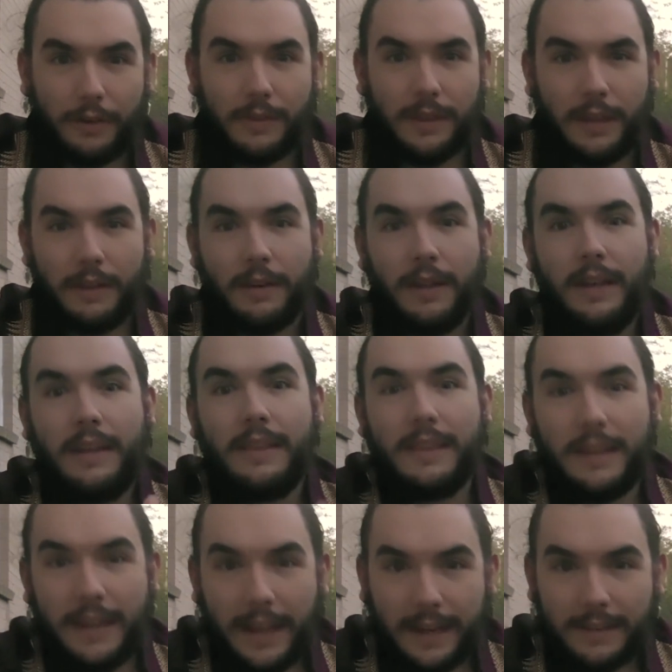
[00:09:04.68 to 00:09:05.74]
then
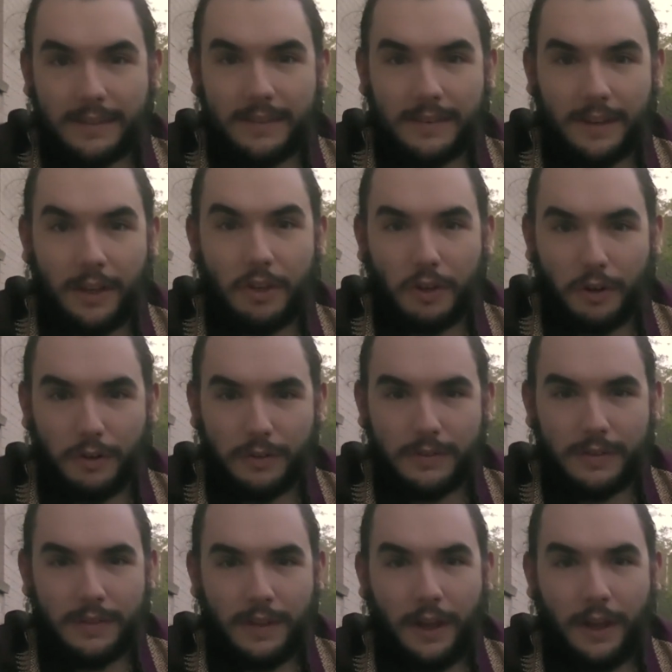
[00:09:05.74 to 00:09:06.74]
the next adult